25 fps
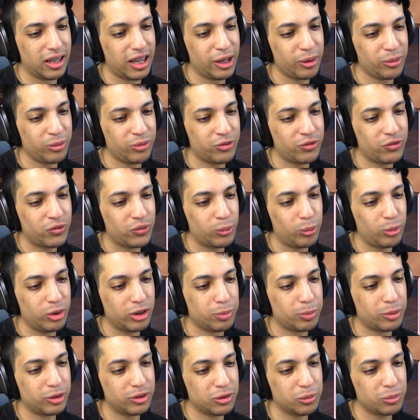I
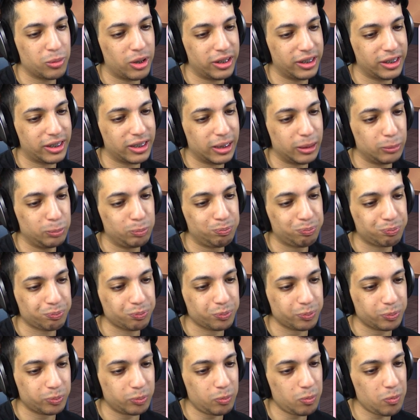whisper to Monika.
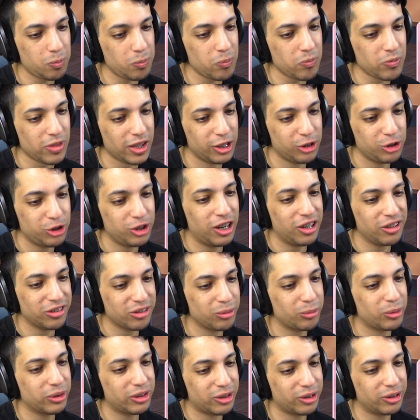She nods
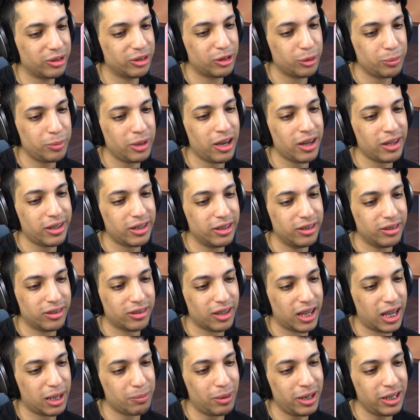in return. To be
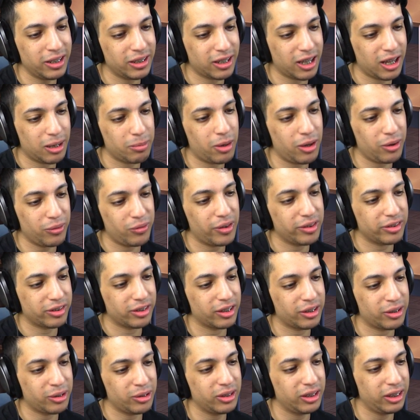honest, I might come off as
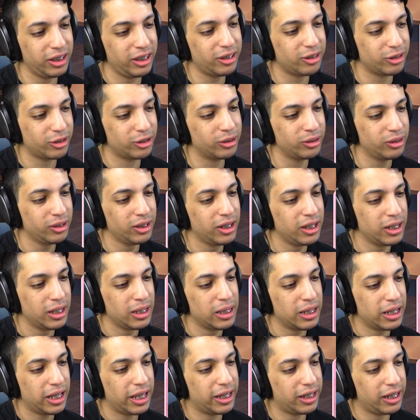a good leader
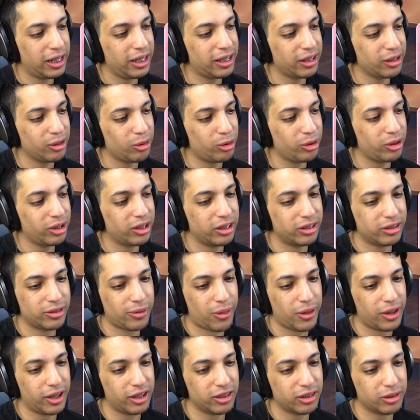and I can organize
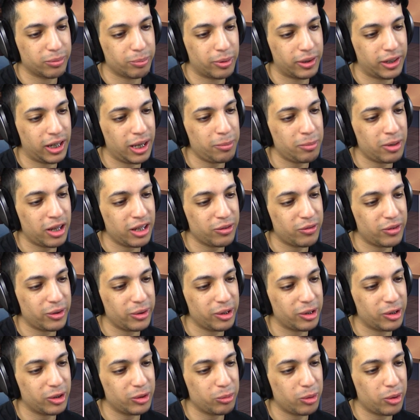things, but I'm not
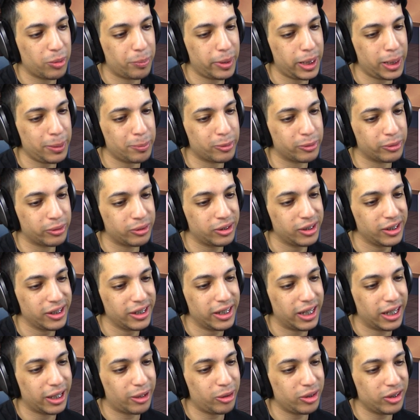very good with people.
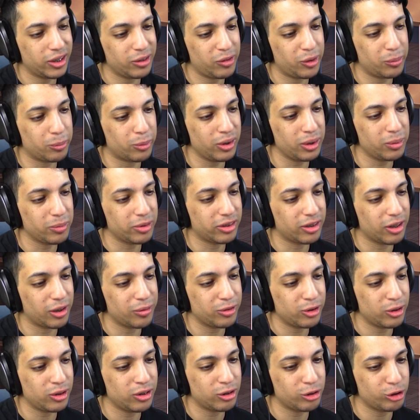I couldn't even bring
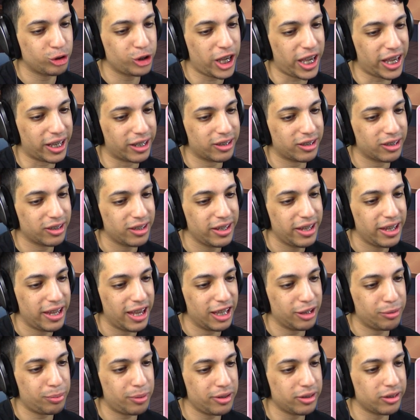myself to interject.
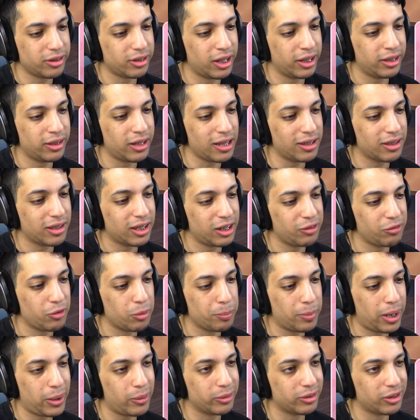As president, that's kind of
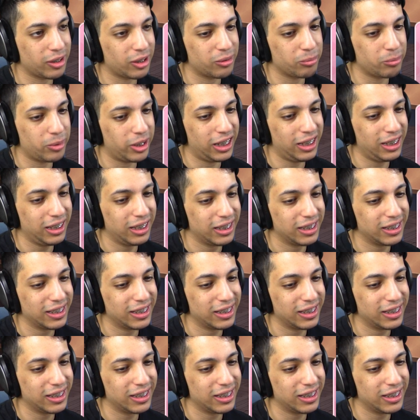embarrassing of me.